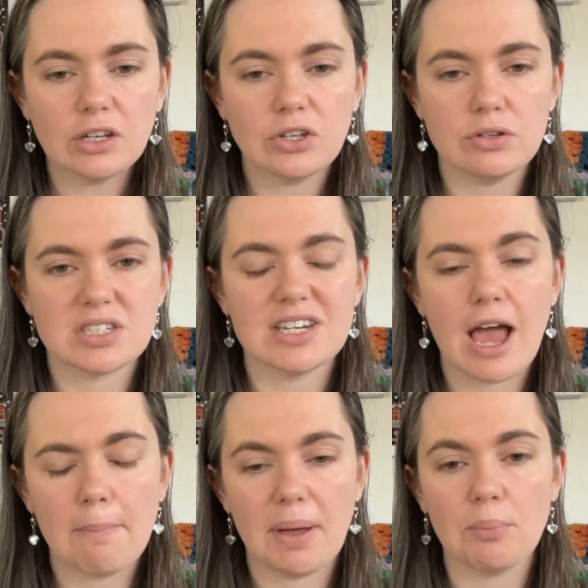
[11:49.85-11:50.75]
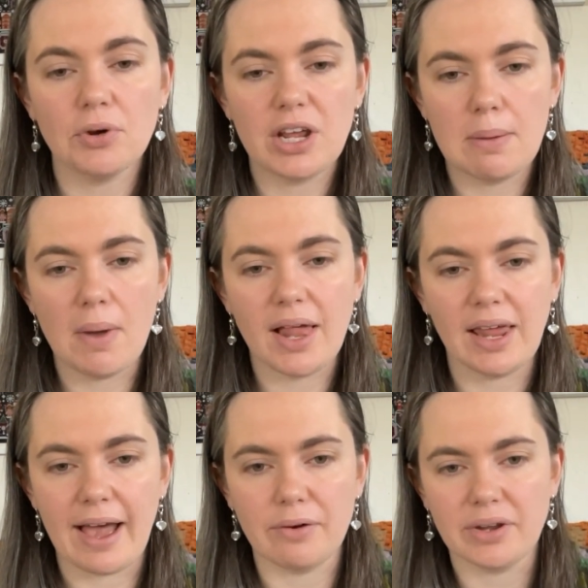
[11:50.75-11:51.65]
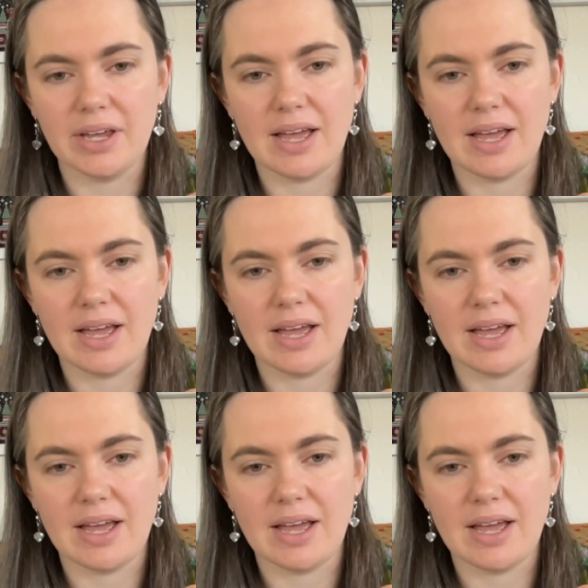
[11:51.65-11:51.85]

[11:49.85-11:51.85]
Q-snap and put it in my Lowry